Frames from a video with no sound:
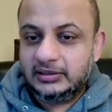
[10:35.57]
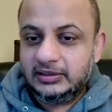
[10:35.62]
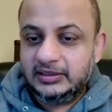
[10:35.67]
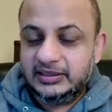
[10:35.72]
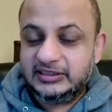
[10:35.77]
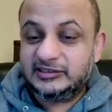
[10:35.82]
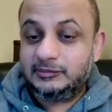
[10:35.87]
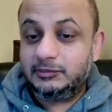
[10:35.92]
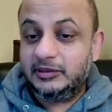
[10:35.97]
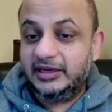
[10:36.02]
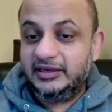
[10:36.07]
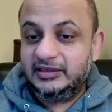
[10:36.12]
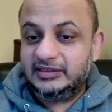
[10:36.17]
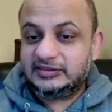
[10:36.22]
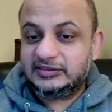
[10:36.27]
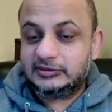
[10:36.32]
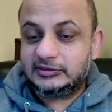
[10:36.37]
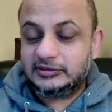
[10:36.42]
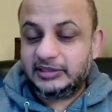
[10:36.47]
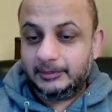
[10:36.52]
explain
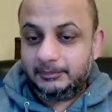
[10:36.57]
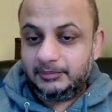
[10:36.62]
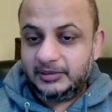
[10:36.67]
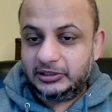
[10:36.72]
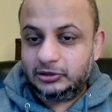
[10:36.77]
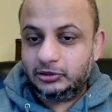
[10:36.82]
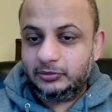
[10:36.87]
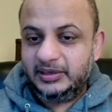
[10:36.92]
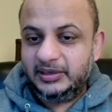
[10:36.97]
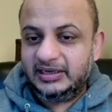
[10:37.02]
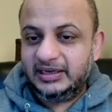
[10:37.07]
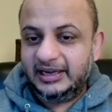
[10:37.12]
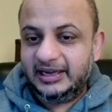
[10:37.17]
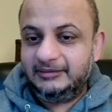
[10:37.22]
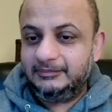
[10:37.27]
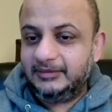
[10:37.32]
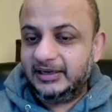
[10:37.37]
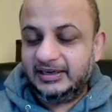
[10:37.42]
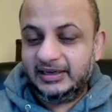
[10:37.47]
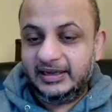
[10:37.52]
this template to me
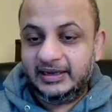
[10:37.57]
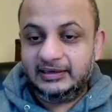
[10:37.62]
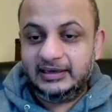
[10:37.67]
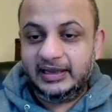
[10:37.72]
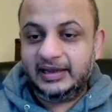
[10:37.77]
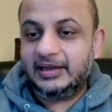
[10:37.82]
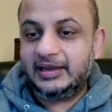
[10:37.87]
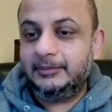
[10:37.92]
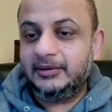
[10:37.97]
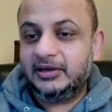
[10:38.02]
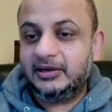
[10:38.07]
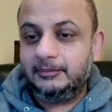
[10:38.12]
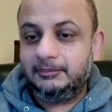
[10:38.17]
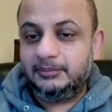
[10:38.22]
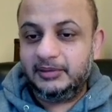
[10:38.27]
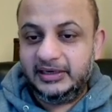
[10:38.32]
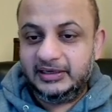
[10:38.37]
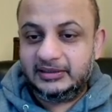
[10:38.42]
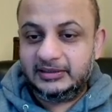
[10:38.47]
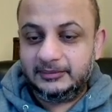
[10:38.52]
line by line, like I'm a
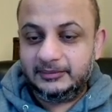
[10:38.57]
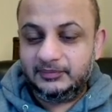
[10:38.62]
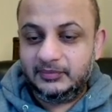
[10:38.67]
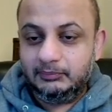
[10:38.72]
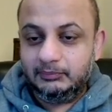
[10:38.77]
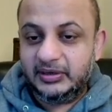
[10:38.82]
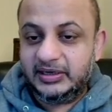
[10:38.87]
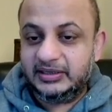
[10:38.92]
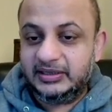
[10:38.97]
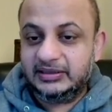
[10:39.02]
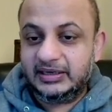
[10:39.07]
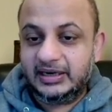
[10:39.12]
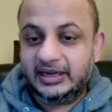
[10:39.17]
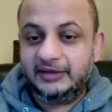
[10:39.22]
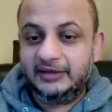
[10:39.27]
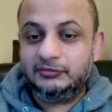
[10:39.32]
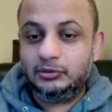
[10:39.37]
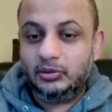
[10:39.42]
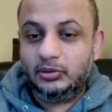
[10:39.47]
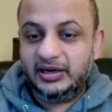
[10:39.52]
complete beginner. I
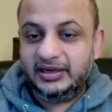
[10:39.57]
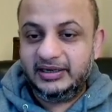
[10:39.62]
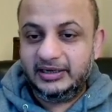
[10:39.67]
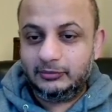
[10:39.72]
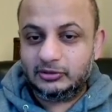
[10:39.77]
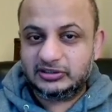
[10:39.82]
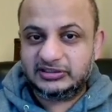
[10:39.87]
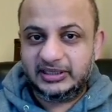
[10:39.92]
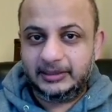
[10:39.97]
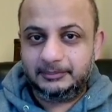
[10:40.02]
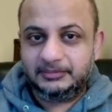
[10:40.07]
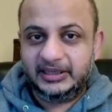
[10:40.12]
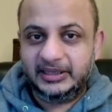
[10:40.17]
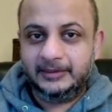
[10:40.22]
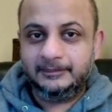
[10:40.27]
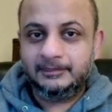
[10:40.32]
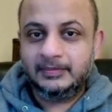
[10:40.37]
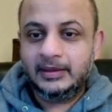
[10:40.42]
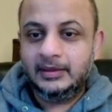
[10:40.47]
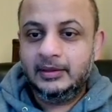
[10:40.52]
have no idea what's
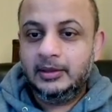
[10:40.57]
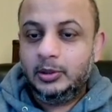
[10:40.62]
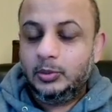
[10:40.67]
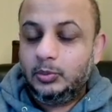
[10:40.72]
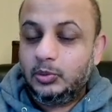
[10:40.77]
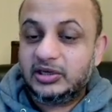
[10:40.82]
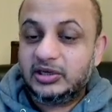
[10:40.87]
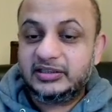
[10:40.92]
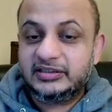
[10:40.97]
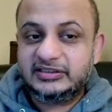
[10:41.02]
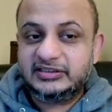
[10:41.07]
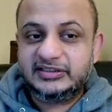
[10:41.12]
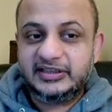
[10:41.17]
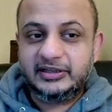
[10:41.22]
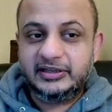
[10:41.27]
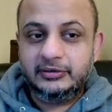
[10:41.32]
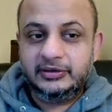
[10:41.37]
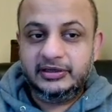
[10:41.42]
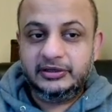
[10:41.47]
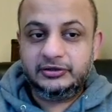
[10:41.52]
happening. What are the
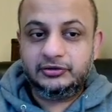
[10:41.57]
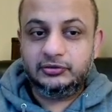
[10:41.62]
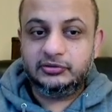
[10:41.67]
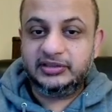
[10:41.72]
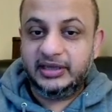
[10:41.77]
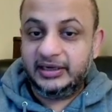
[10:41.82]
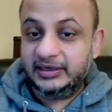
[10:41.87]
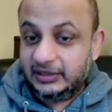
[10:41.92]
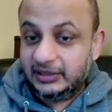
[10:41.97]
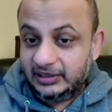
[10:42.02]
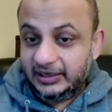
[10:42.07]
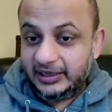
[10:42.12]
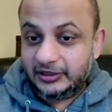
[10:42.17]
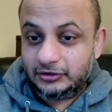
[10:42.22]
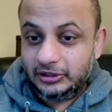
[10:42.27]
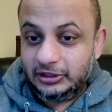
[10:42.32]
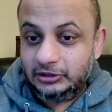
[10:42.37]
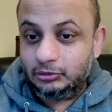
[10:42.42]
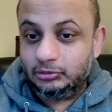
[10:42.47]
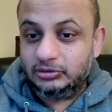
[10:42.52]
security issues? And it'll
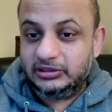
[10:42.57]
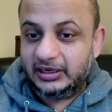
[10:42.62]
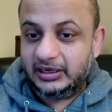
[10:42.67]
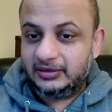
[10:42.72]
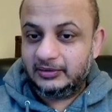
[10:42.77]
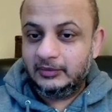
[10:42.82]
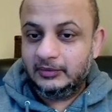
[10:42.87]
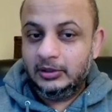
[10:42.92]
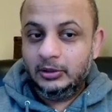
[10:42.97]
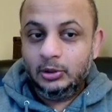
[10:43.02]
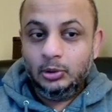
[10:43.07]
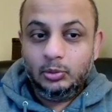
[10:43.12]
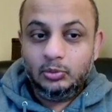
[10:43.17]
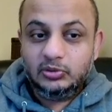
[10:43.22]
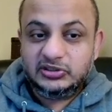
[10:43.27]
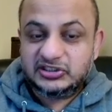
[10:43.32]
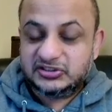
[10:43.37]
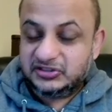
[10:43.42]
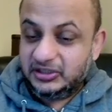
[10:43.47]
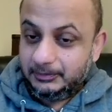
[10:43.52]
actually do that
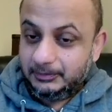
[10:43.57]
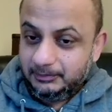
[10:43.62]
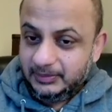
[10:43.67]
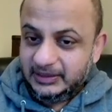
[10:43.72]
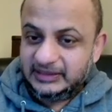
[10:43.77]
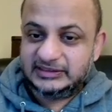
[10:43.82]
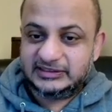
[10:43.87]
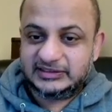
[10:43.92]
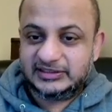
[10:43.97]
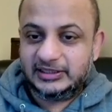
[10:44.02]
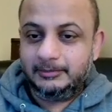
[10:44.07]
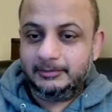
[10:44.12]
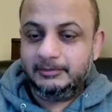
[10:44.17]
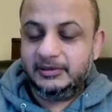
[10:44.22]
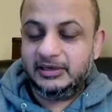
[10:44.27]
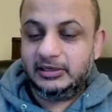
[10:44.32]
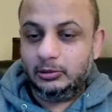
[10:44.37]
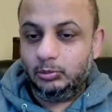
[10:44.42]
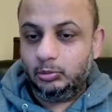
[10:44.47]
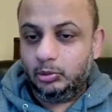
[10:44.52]
step by step.
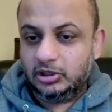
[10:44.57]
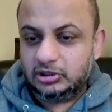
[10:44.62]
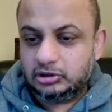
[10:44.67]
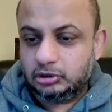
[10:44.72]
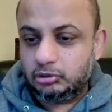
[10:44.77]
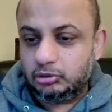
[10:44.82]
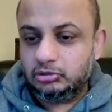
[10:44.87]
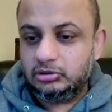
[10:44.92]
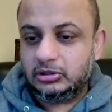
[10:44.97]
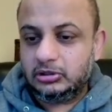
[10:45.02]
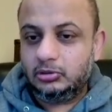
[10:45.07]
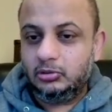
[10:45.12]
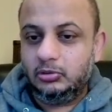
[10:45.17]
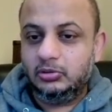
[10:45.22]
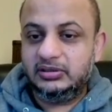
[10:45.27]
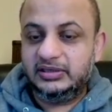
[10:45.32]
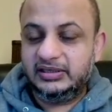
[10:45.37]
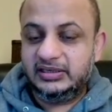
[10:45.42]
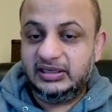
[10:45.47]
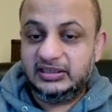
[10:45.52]
It'll walk through the
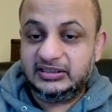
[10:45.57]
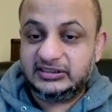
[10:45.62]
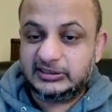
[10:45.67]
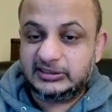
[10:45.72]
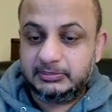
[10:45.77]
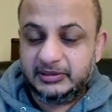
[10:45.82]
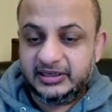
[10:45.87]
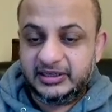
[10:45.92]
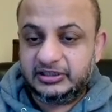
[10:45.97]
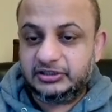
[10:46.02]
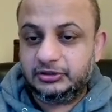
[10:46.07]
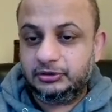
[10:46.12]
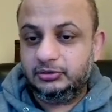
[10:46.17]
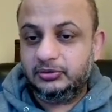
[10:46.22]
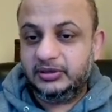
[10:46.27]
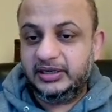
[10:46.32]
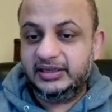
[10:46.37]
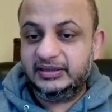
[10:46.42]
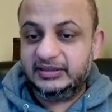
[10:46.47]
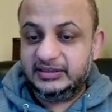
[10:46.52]
code. It'll explain it to
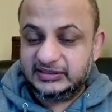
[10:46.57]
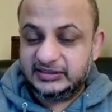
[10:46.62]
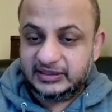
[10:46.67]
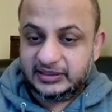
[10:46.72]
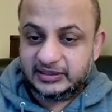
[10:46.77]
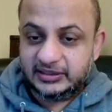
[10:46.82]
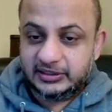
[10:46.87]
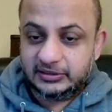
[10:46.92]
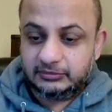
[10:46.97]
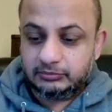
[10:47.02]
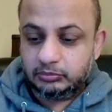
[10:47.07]
you. Hey, these are the